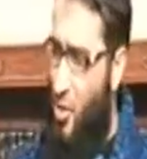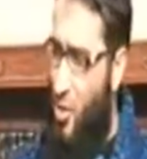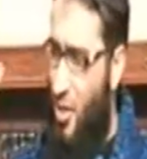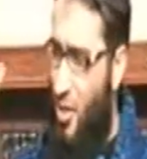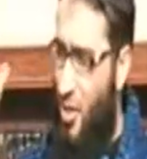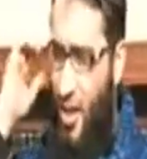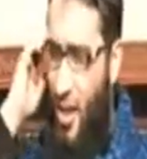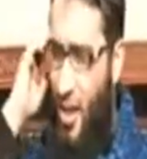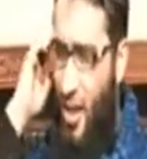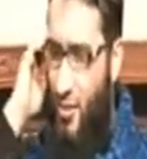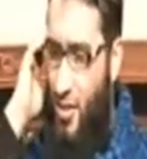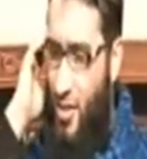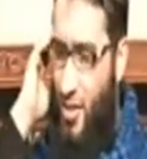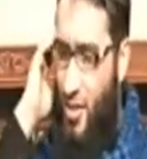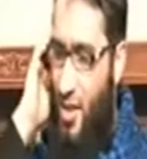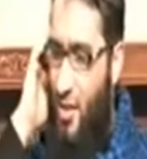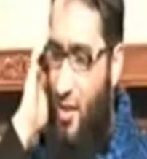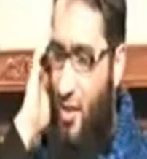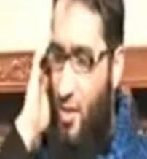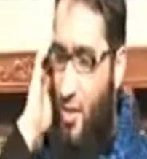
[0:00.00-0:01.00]
and unfortunately I
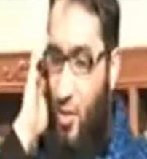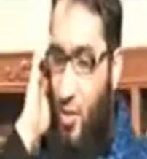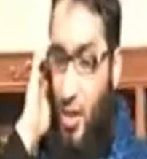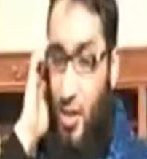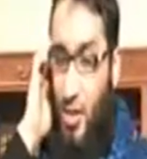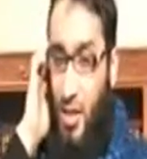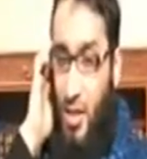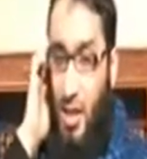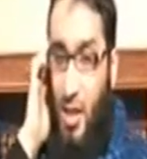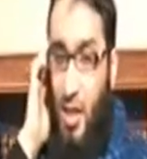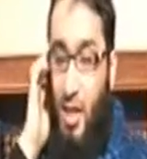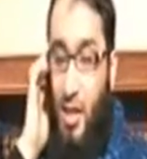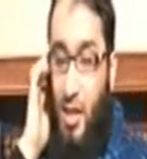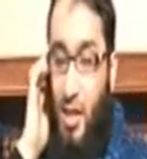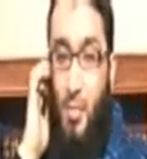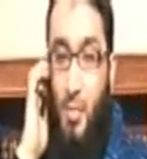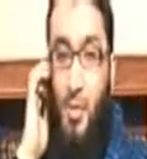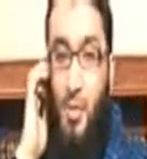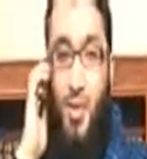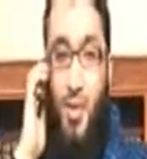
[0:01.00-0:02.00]
have to say this word,
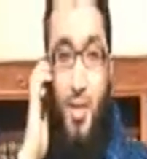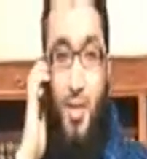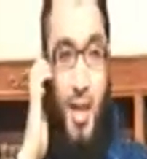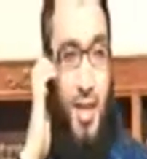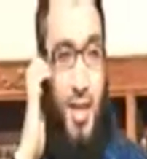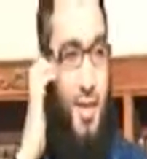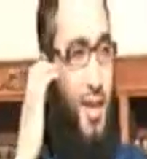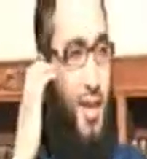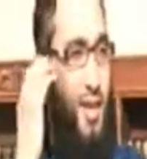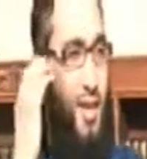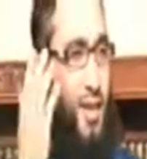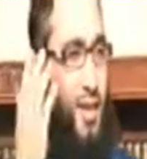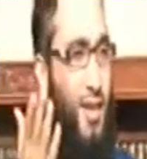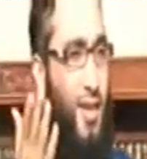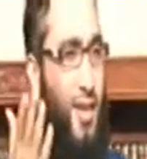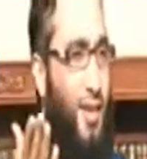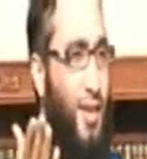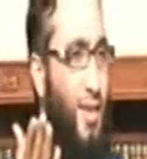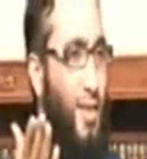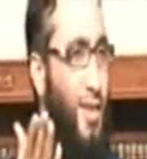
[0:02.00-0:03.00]
But because he's
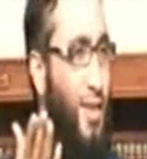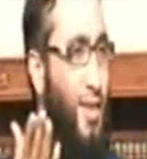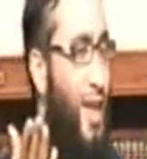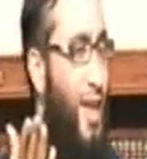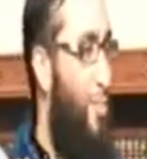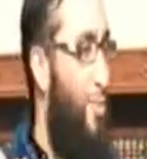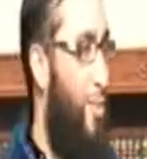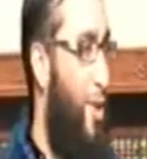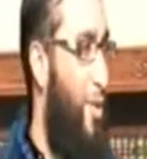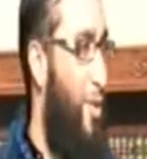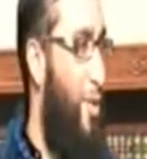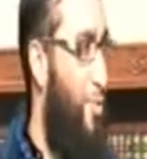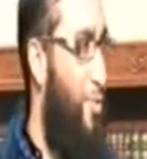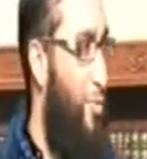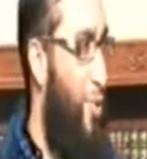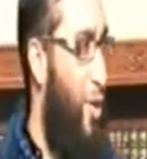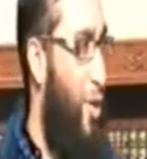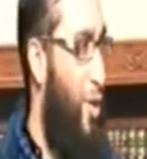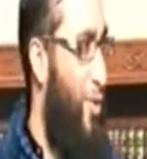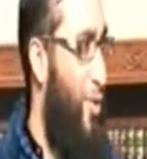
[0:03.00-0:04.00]
the
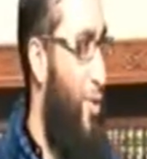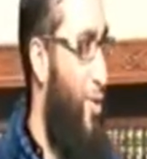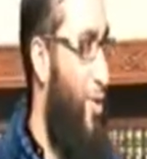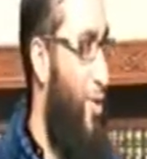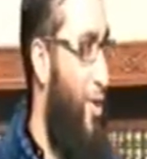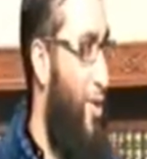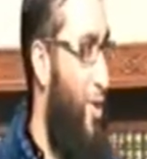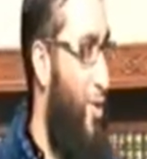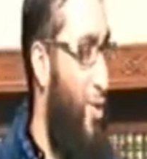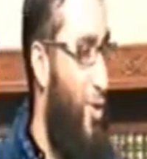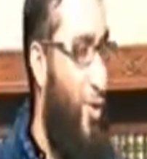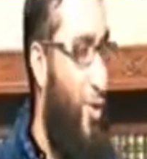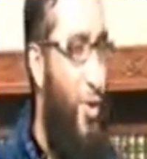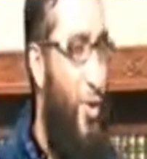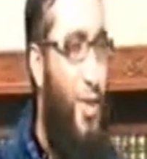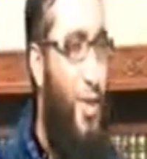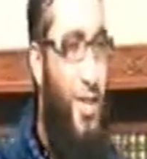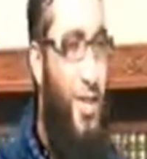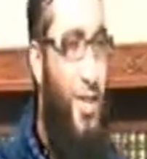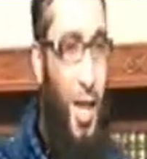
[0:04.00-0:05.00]
nappy bomber, or they
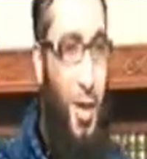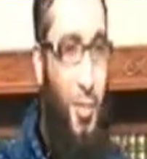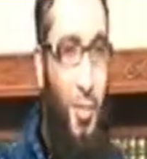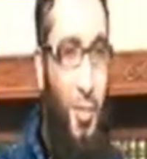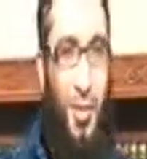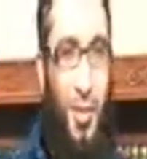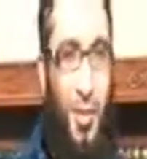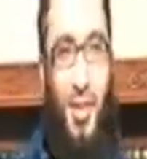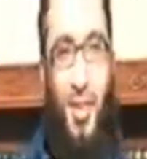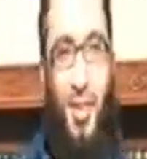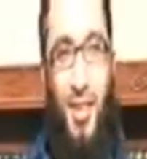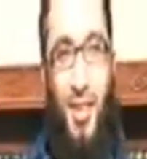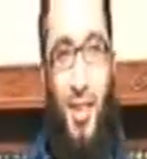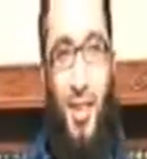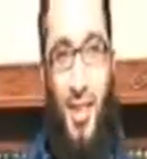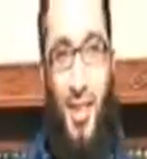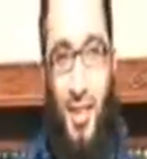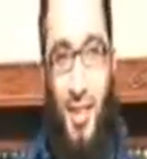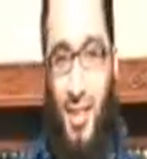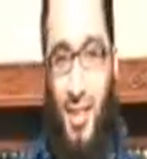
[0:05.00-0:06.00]
call it the diaper,